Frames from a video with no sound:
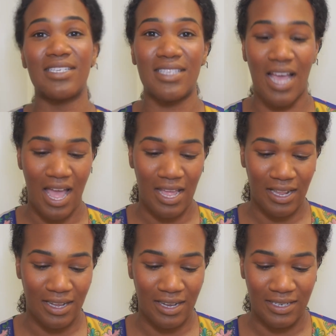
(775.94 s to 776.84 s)
is not
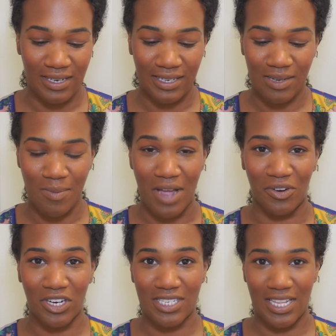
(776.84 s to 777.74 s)
a Dennis &
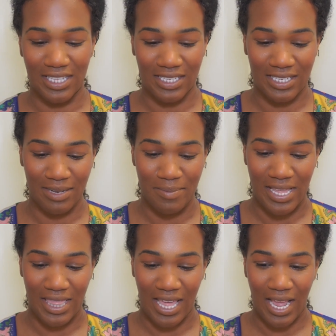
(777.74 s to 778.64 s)
Myrick's thing. This is a
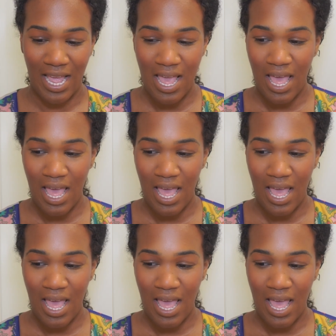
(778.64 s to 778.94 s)
me thing.